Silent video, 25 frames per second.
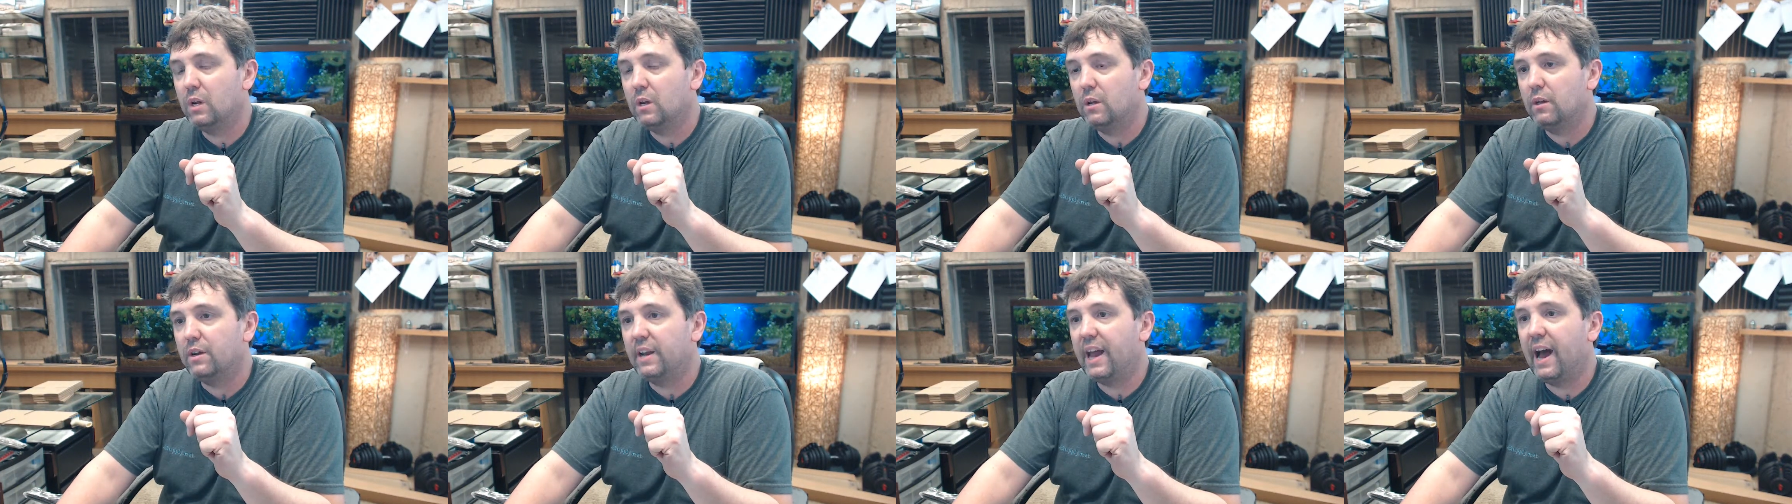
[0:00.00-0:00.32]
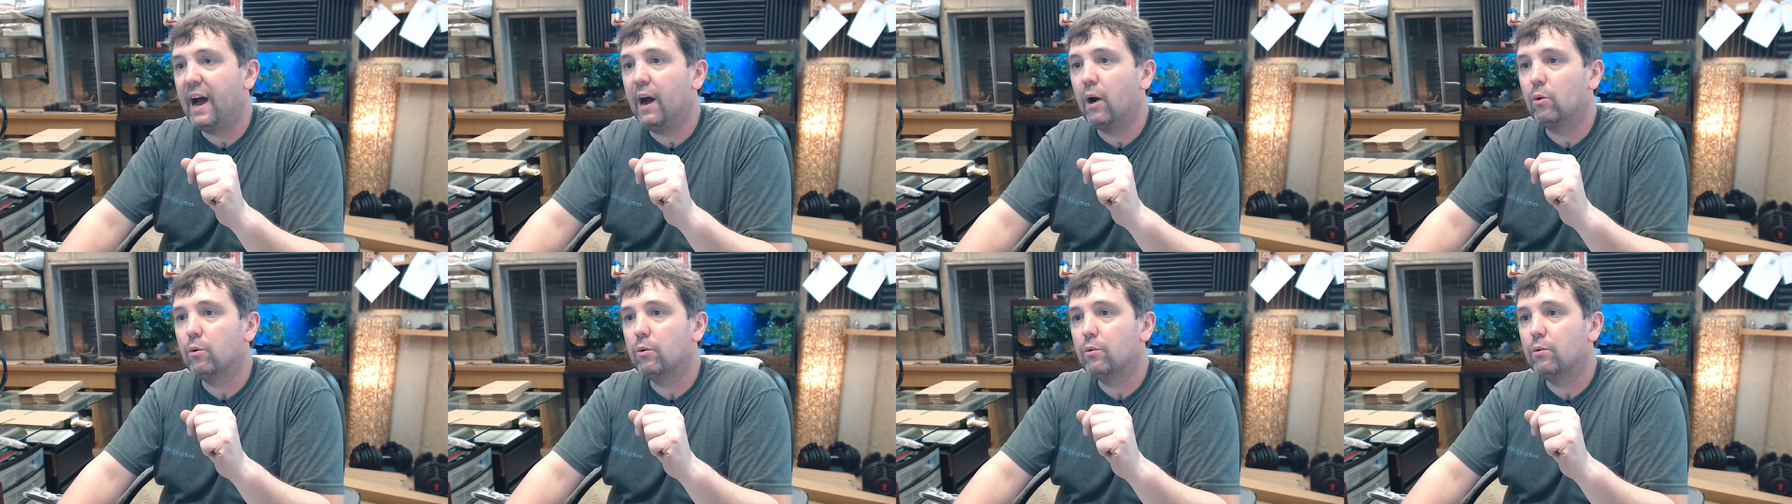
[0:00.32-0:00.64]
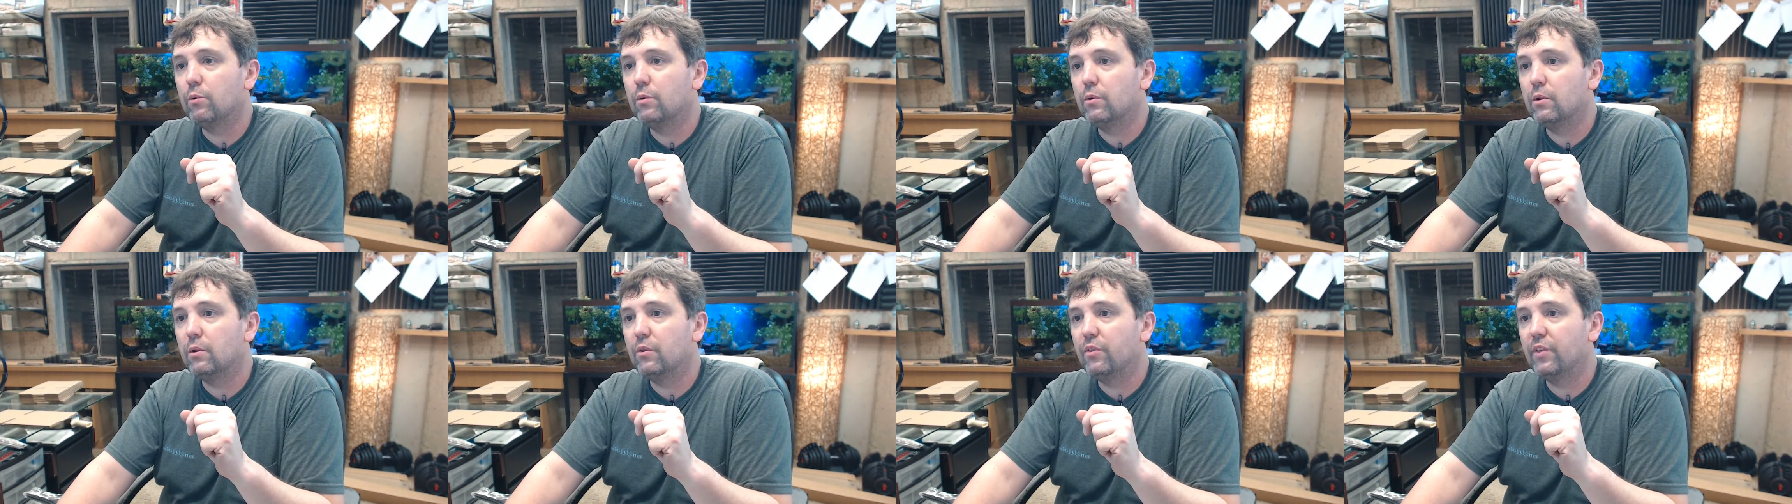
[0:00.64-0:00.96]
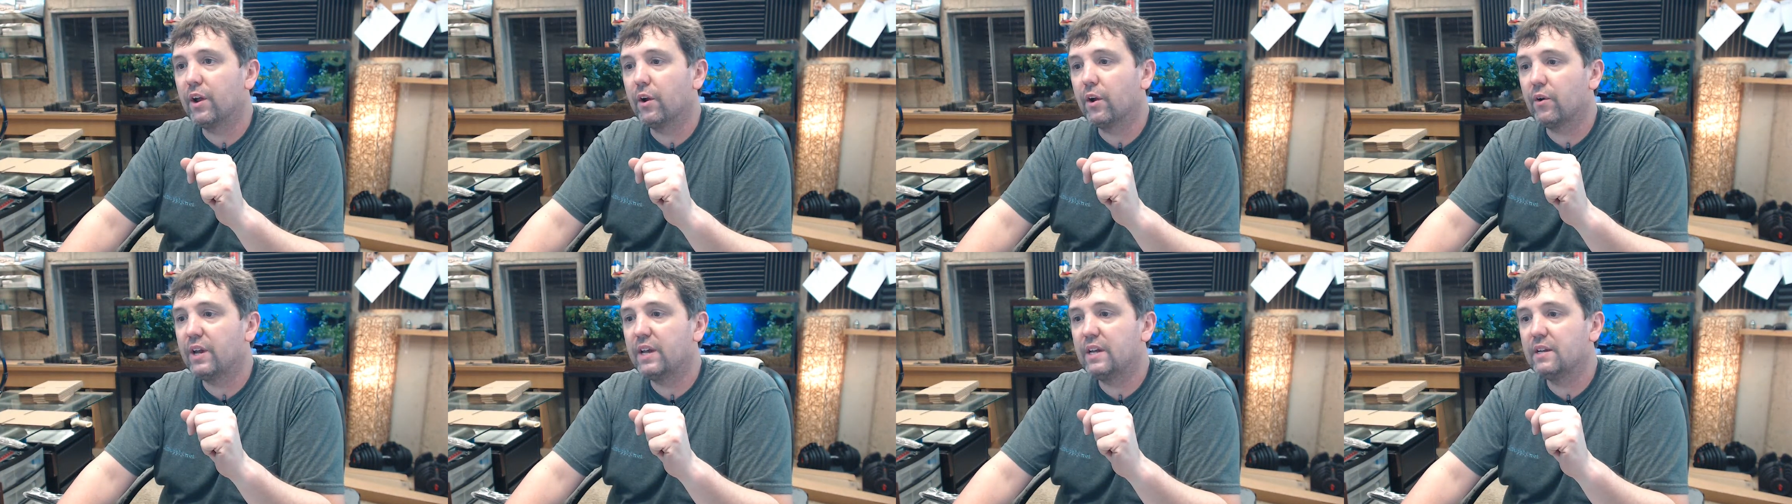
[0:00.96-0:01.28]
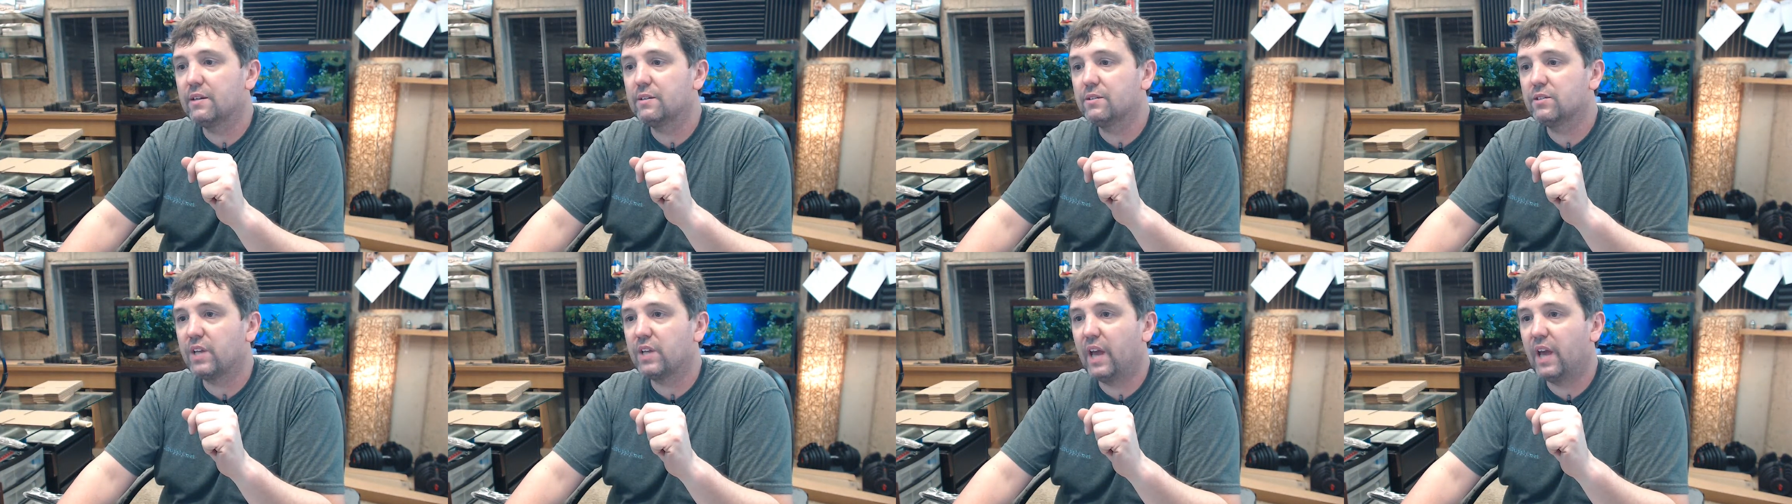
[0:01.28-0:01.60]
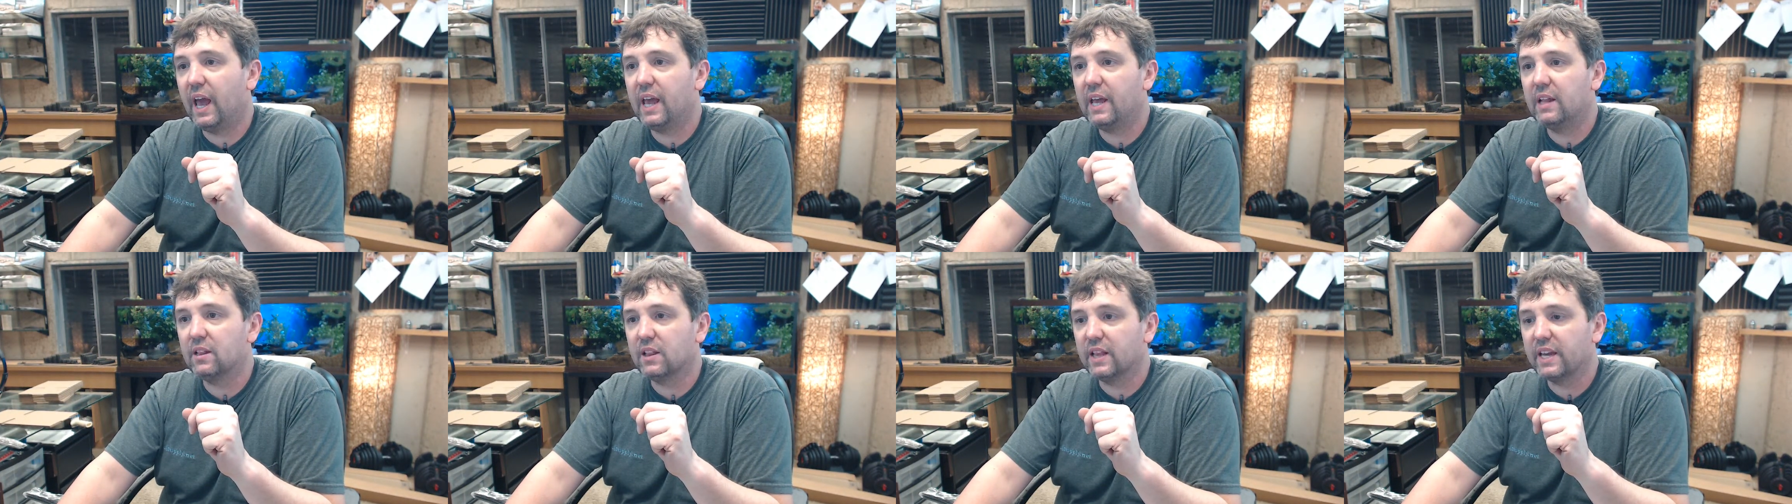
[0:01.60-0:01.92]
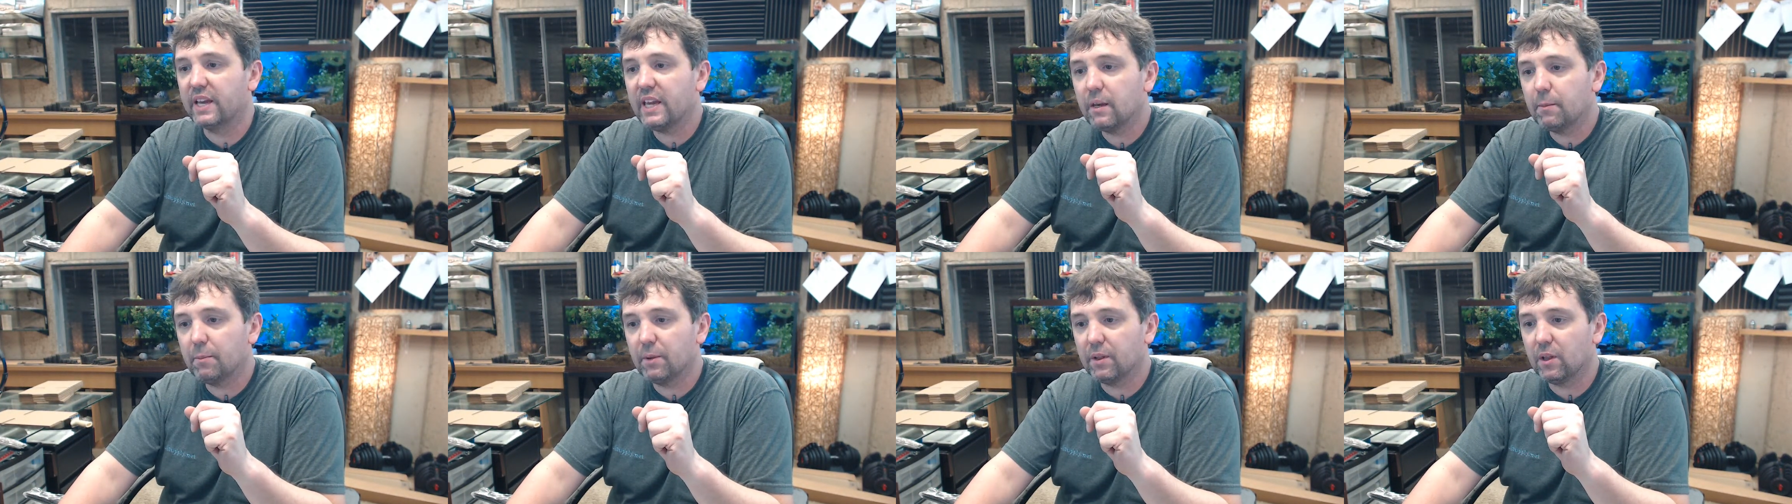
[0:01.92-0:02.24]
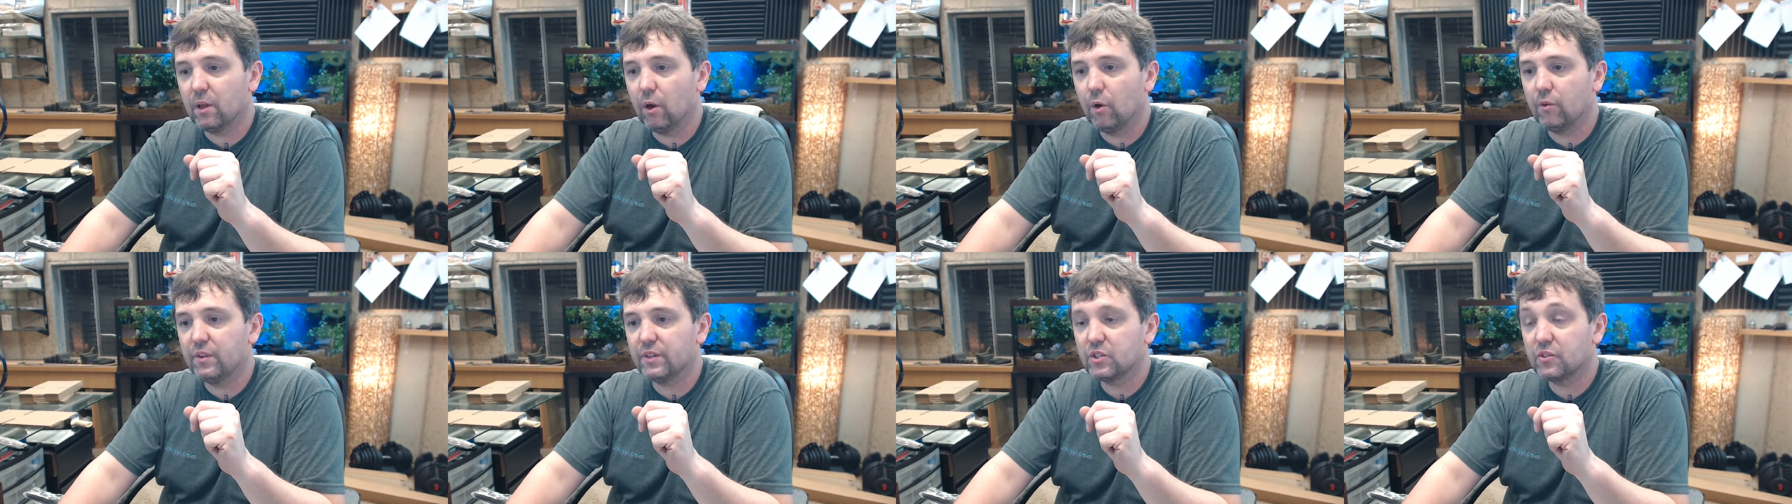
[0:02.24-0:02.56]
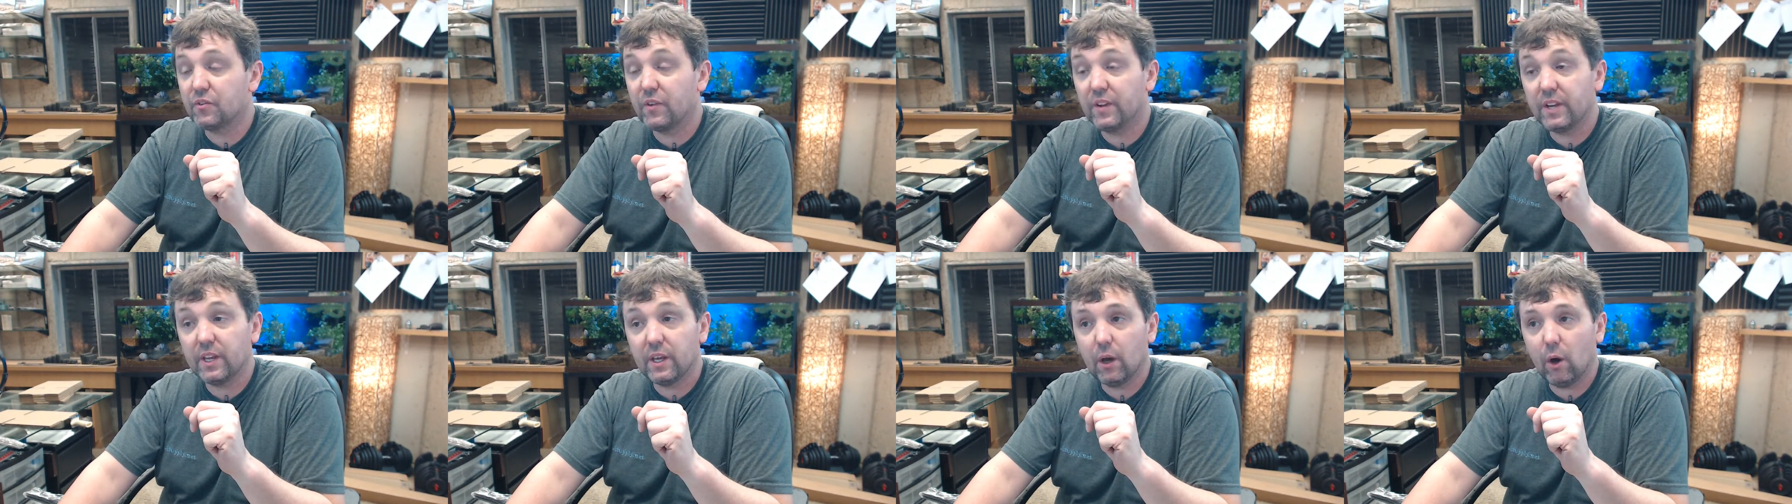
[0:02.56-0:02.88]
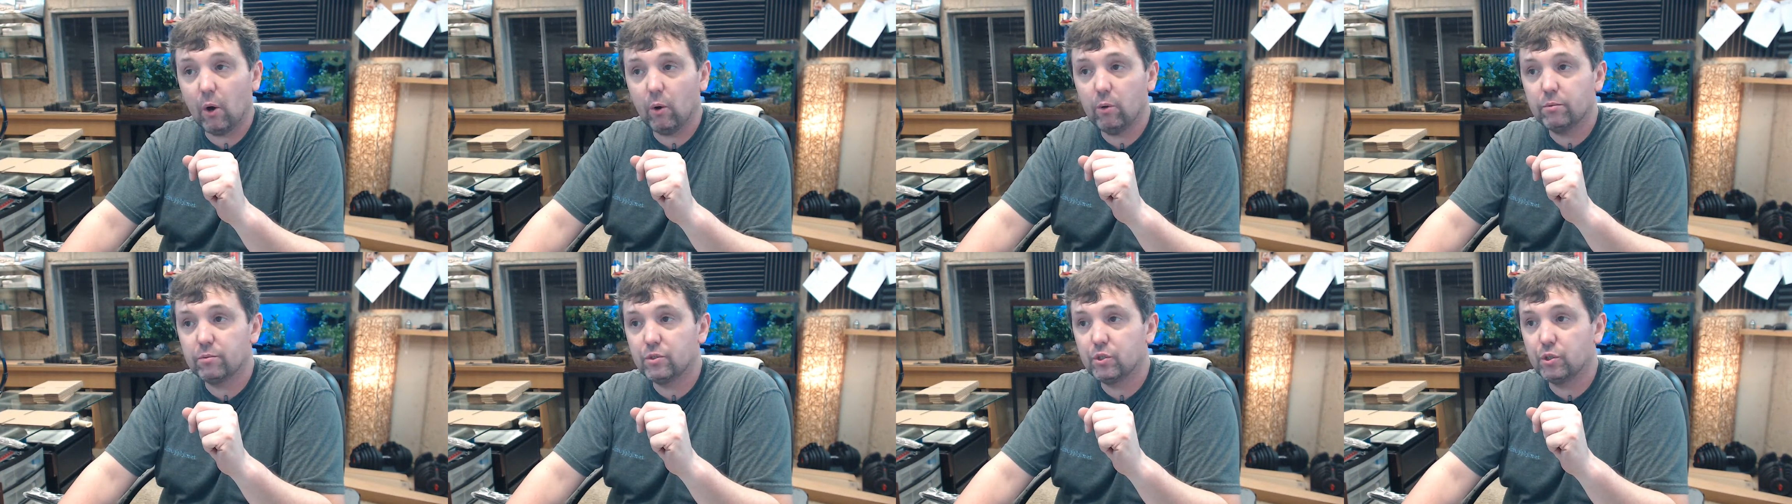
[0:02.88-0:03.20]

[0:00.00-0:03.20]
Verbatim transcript: Now, there is a link below this video